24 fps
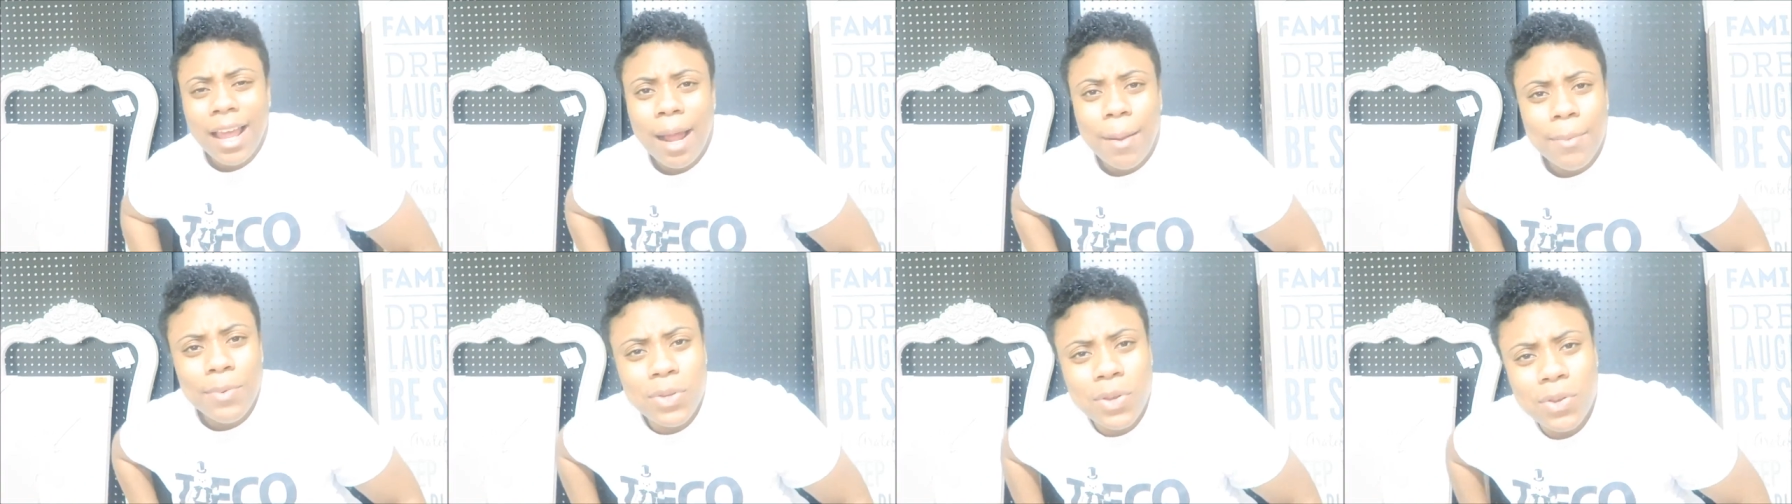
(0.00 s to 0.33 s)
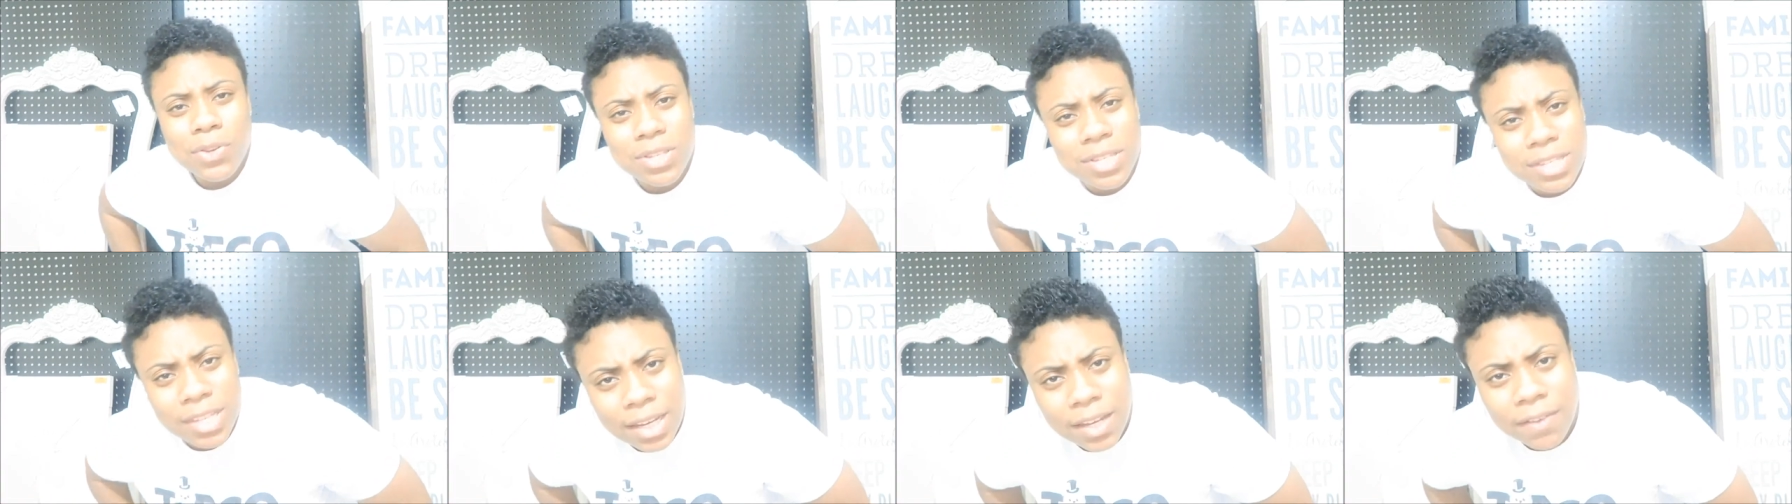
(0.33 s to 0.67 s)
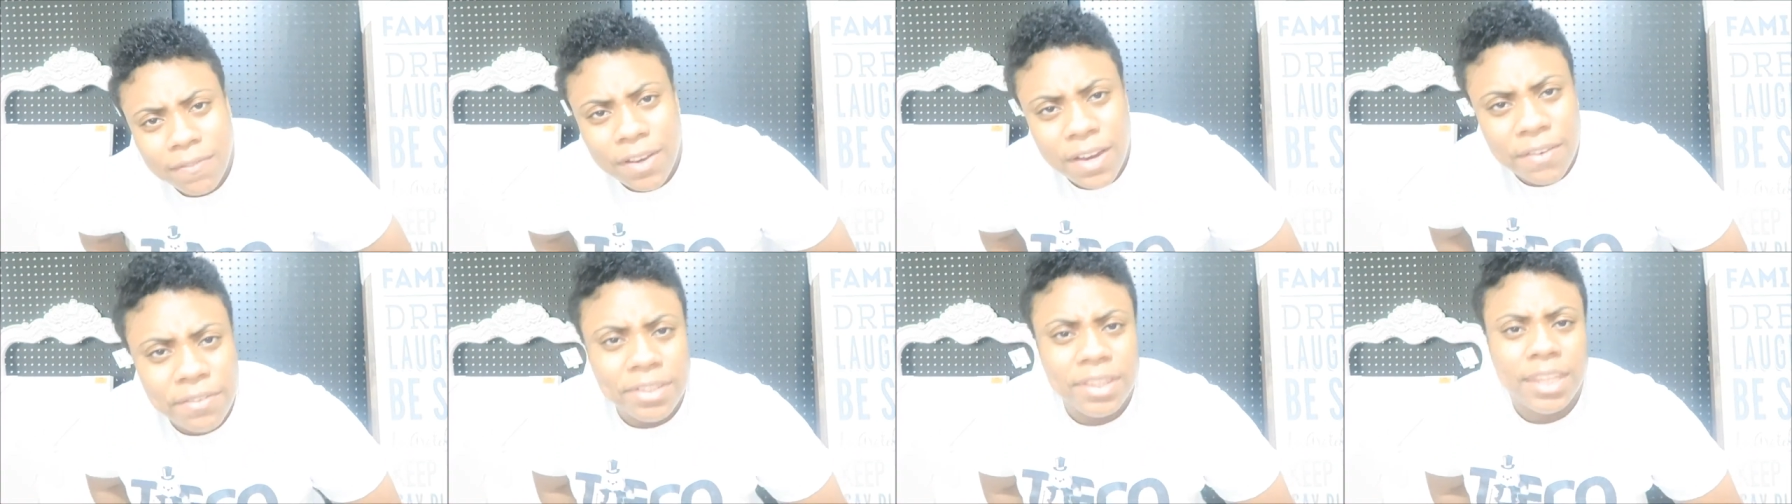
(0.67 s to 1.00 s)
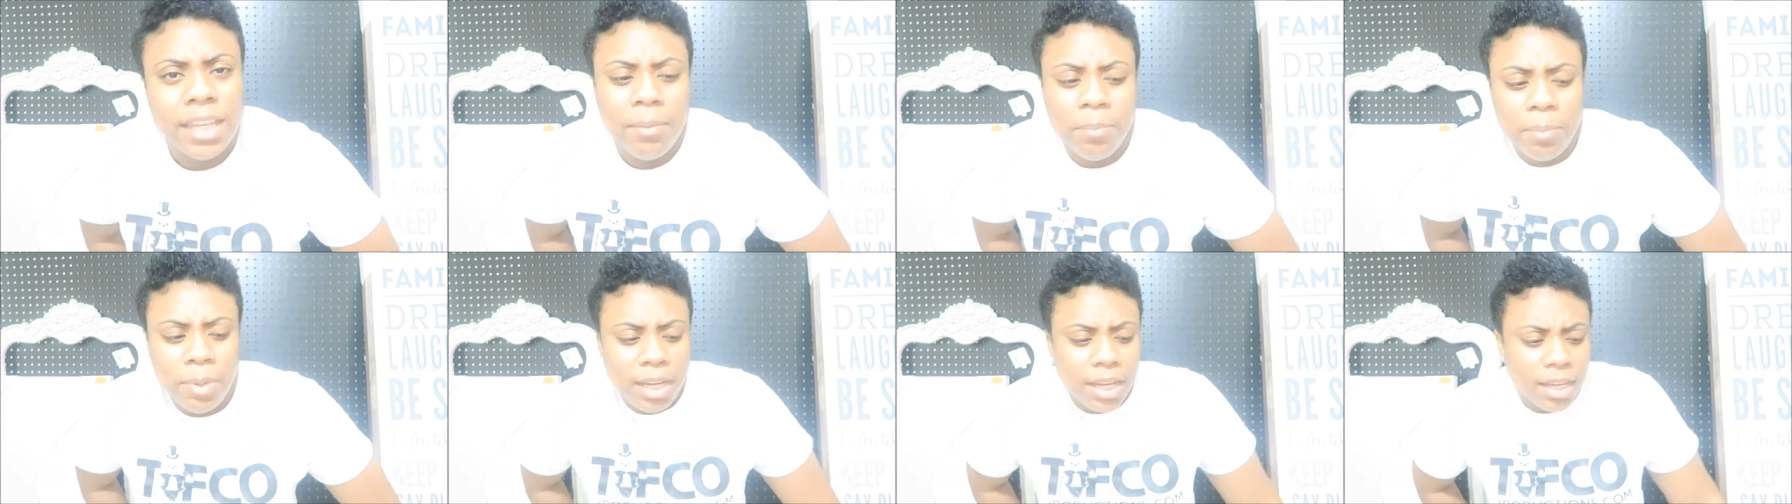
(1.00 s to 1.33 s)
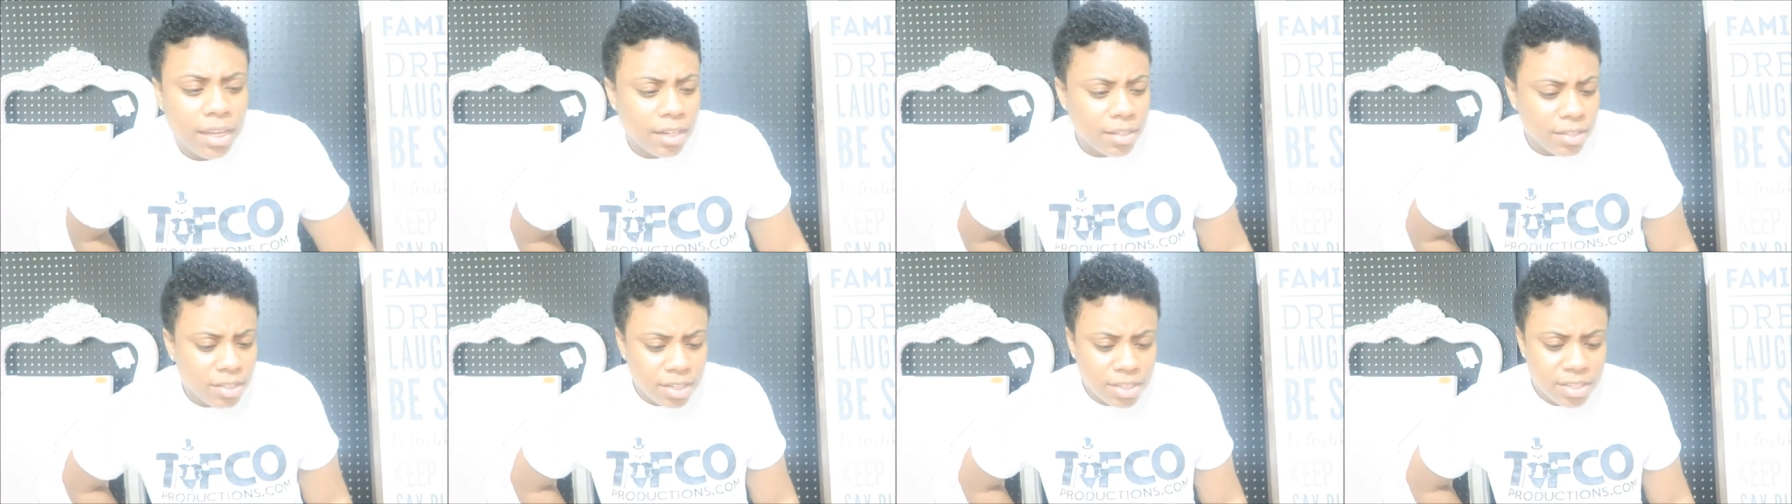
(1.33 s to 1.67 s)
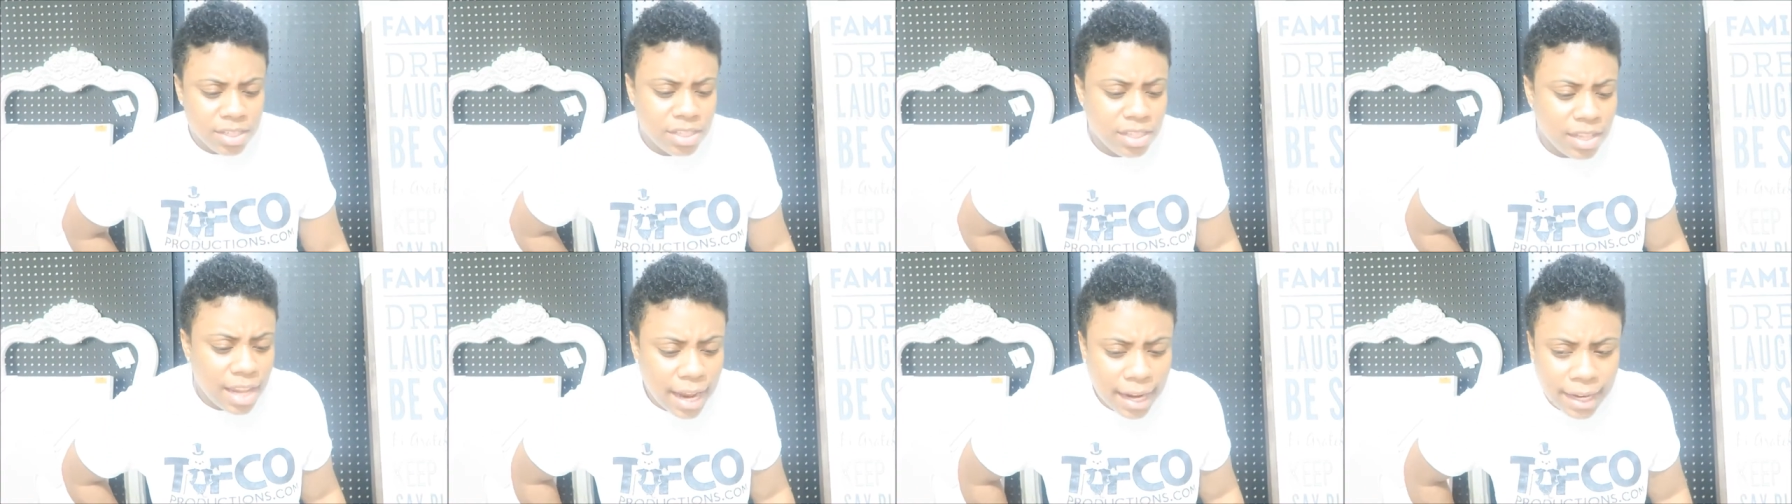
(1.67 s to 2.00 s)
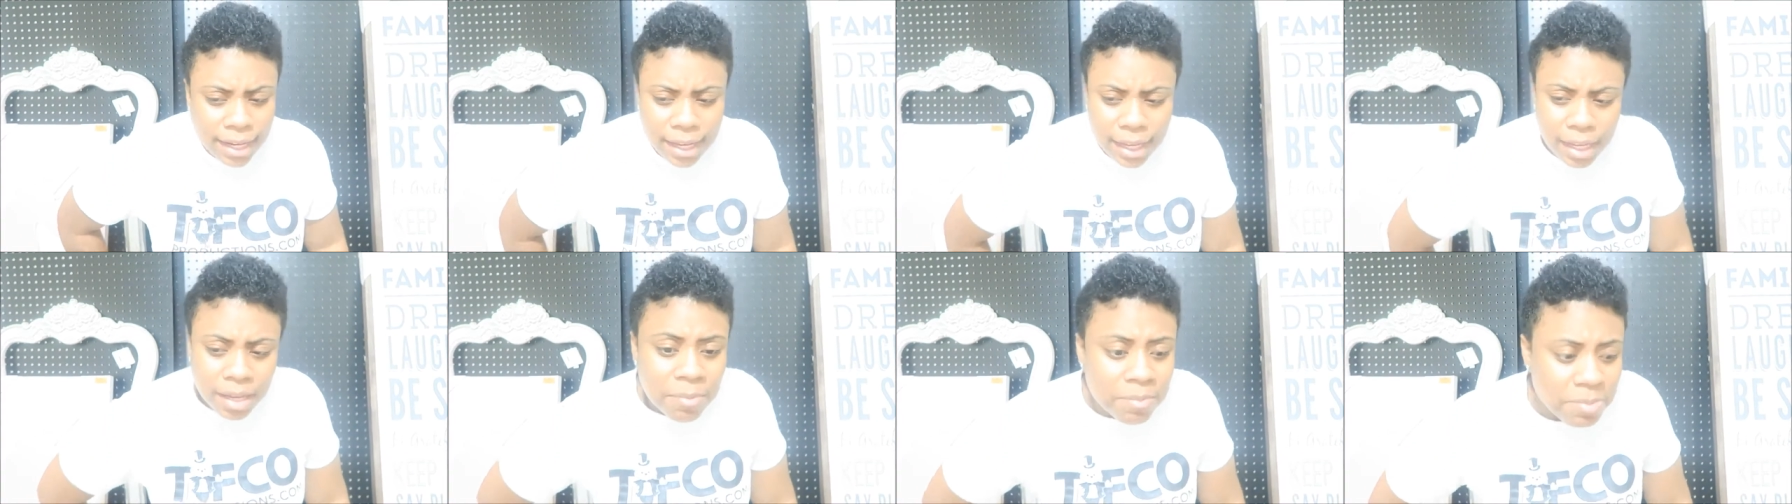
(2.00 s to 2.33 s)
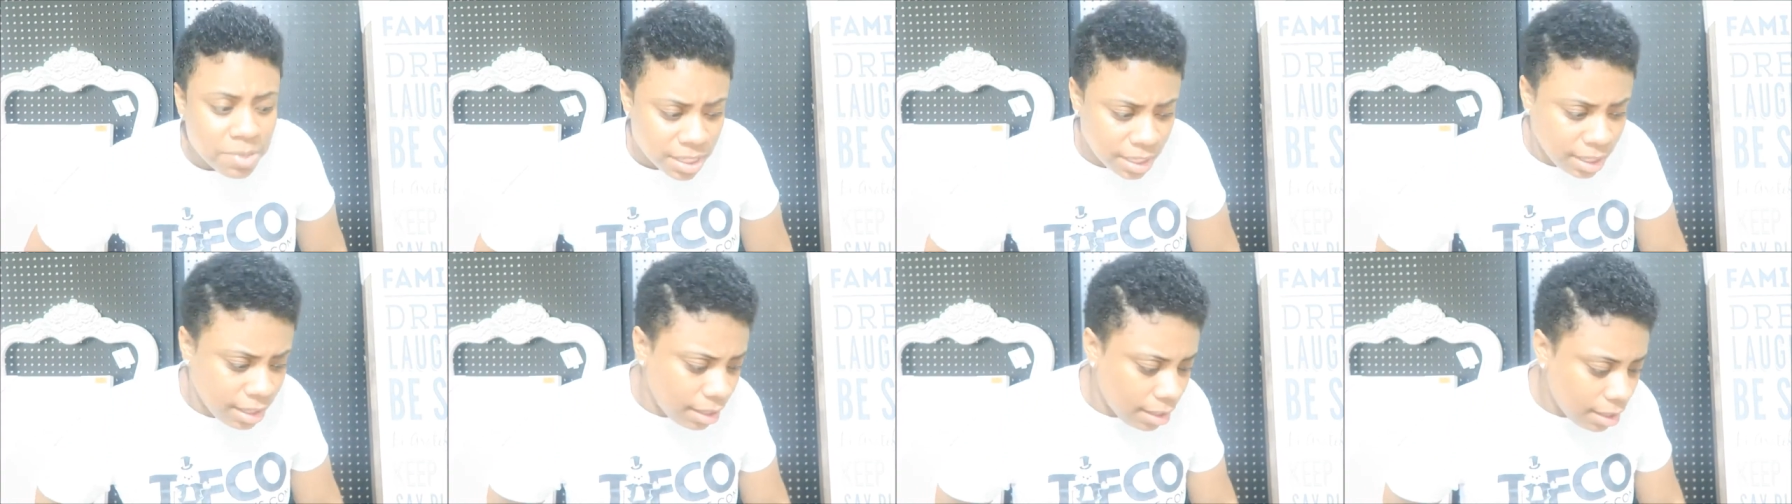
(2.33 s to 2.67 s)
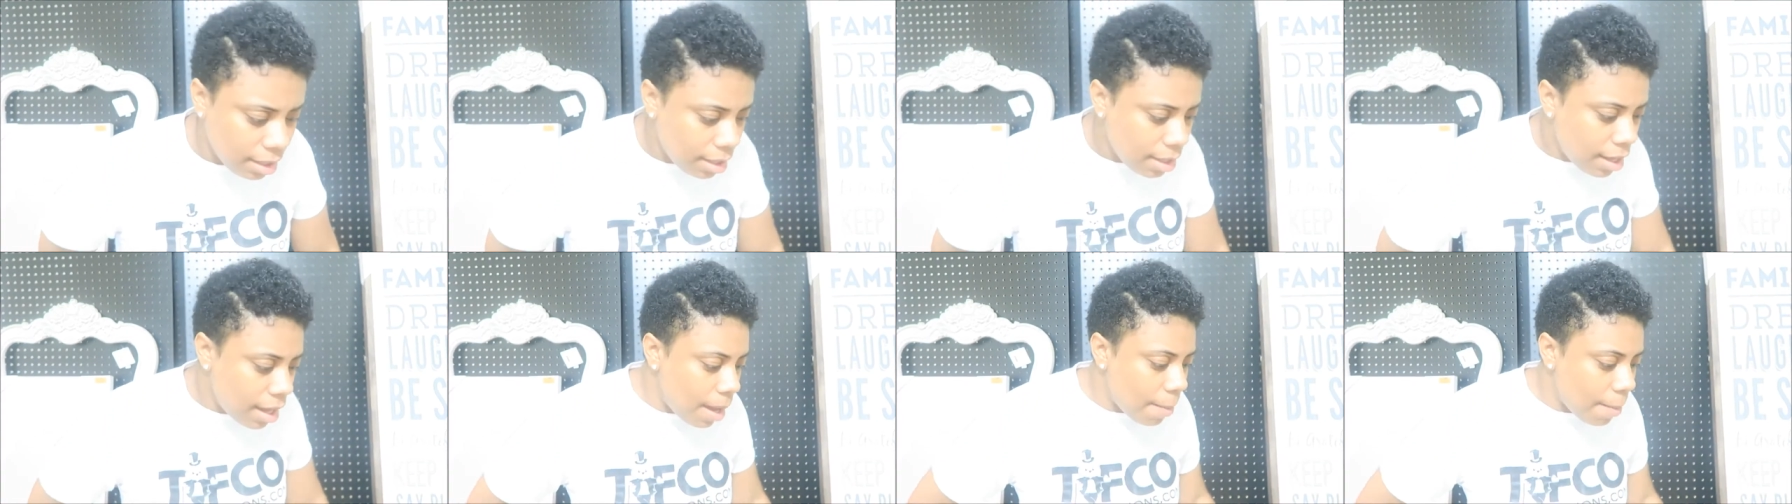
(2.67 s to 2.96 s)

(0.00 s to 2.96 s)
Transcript: i'm so sick of everything being just like empty